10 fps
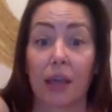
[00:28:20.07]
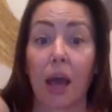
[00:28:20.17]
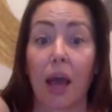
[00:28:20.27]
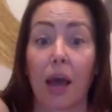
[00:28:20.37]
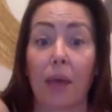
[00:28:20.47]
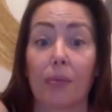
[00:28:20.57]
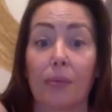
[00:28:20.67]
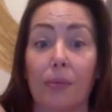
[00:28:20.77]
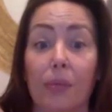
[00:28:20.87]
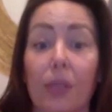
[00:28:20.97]

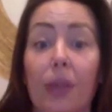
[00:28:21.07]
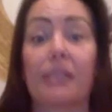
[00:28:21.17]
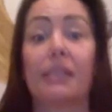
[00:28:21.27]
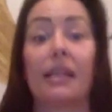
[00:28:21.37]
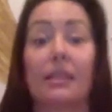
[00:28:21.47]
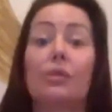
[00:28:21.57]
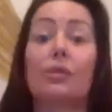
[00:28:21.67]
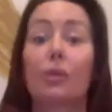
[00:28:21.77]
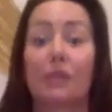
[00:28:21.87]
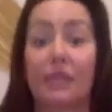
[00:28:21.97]
You know, there's all
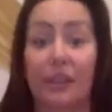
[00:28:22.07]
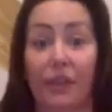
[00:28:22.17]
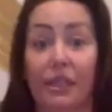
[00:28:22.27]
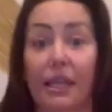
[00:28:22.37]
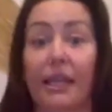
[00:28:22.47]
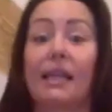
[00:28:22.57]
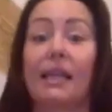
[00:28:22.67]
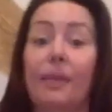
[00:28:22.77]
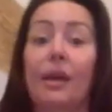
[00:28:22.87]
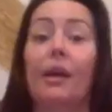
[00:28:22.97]
sorts of different techniques,
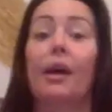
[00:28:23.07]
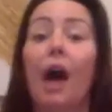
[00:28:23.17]
but